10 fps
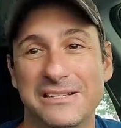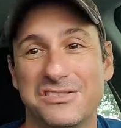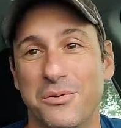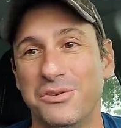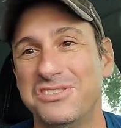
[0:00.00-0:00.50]

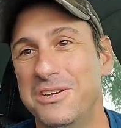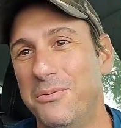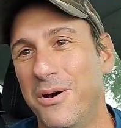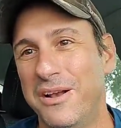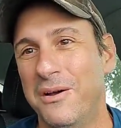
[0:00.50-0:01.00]
So we'll see
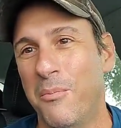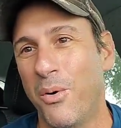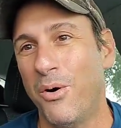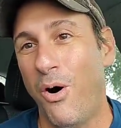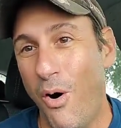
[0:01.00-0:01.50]
what
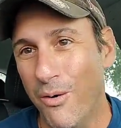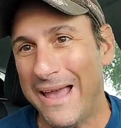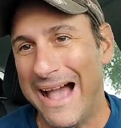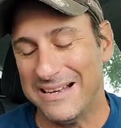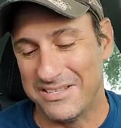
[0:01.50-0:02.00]
Immortal Hulk
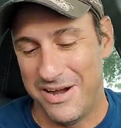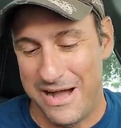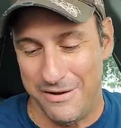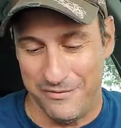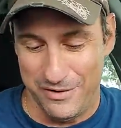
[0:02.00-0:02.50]
has to
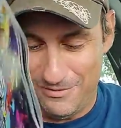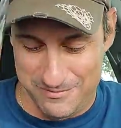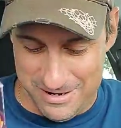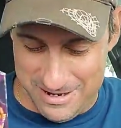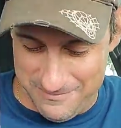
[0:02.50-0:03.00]
offer,
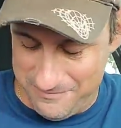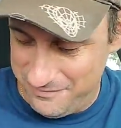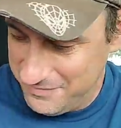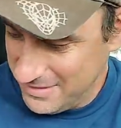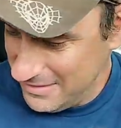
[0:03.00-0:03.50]
right?
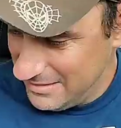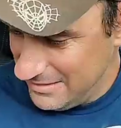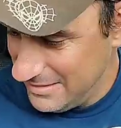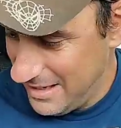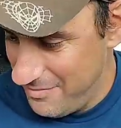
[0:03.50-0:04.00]

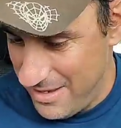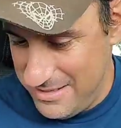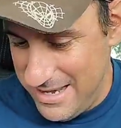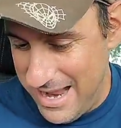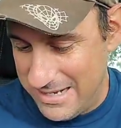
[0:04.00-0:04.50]
And
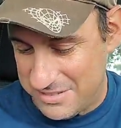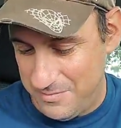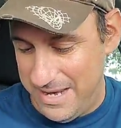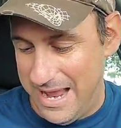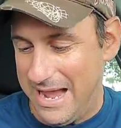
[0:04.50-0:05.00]
then next
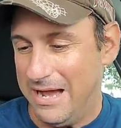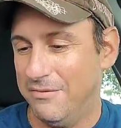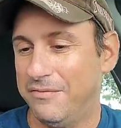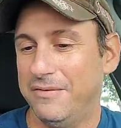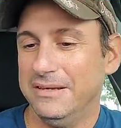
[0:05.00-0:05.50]
we
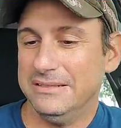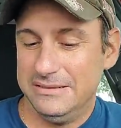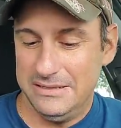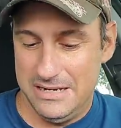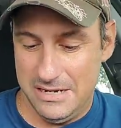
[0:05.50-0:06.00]
have
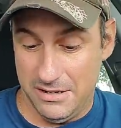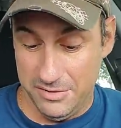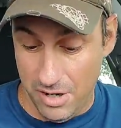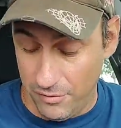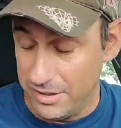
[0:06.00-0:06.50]

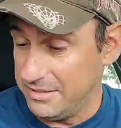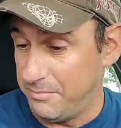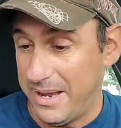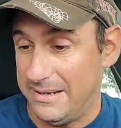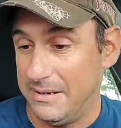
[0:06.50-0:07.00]
another
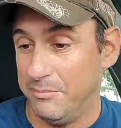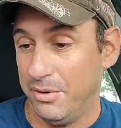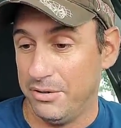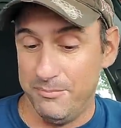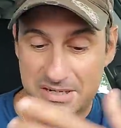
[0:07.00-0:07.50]
independent
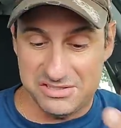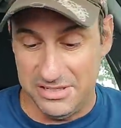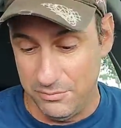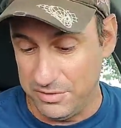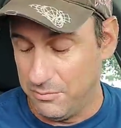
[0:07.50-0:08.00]
book mixed
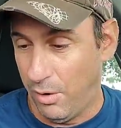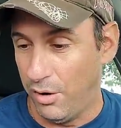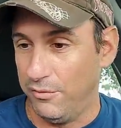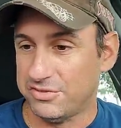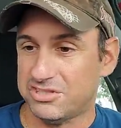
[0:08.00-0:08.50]
in with the
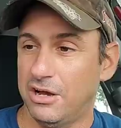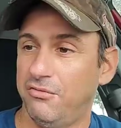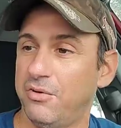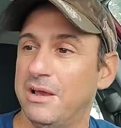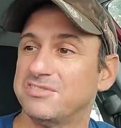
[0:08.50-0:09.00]
Marvel
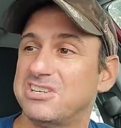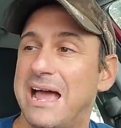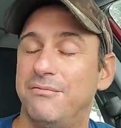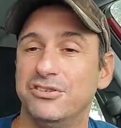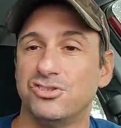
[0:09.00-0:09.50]
stuff. We have
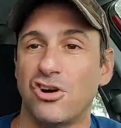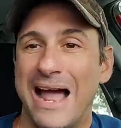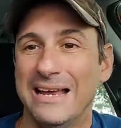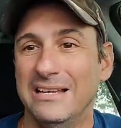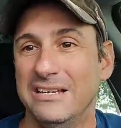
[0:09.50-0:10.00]
Savage
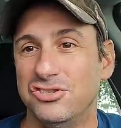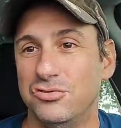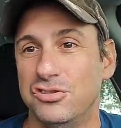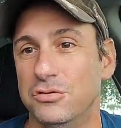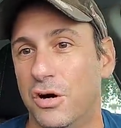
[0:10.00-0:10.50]
Dragon, issue
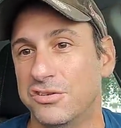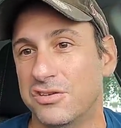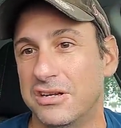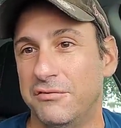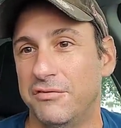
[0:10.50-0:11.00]

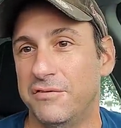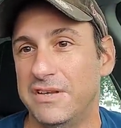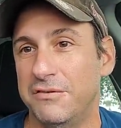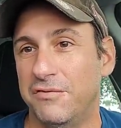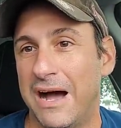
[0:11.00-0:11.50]

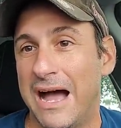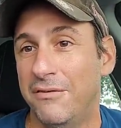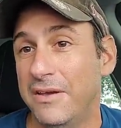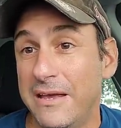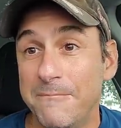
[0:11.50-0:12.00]

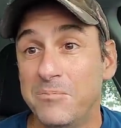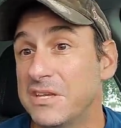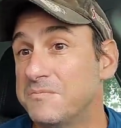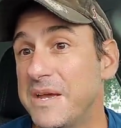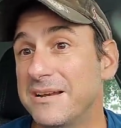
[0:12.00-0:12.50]
255.
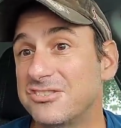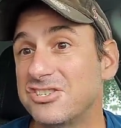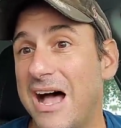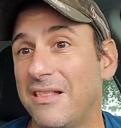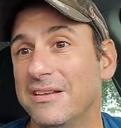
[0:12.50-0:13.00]
It's been a
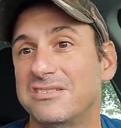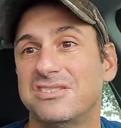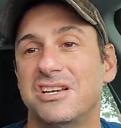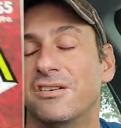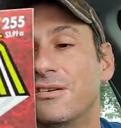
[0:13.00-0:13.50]
solid
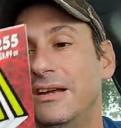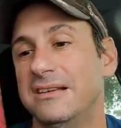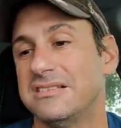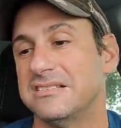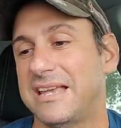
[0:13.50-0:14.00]

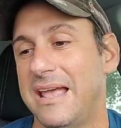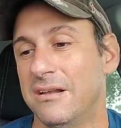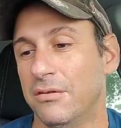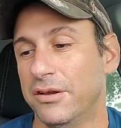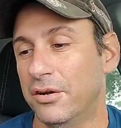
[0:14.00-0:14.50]
series. It's getting
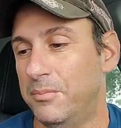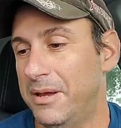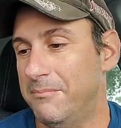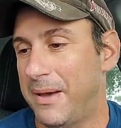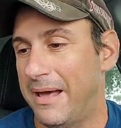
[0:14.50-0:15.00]
a little
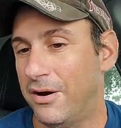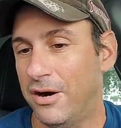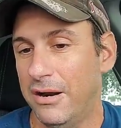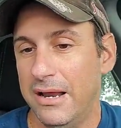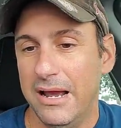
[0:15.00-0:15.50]
bit
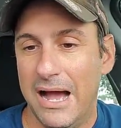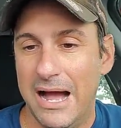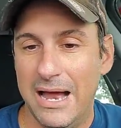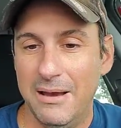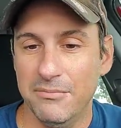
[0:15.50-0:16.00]
better.
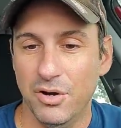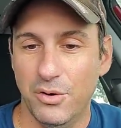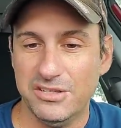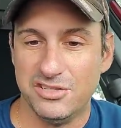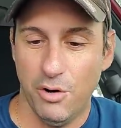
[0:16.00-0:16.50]
I'm
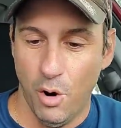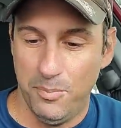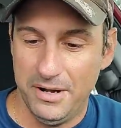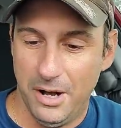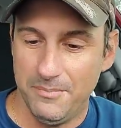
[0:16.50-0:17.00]
going to
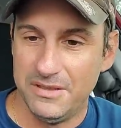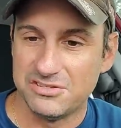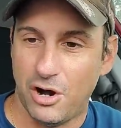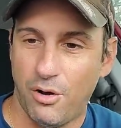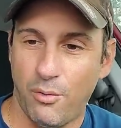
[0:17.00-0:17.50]
open up
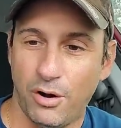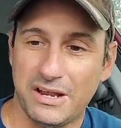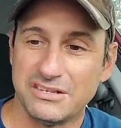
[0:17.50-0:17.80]
this artwork.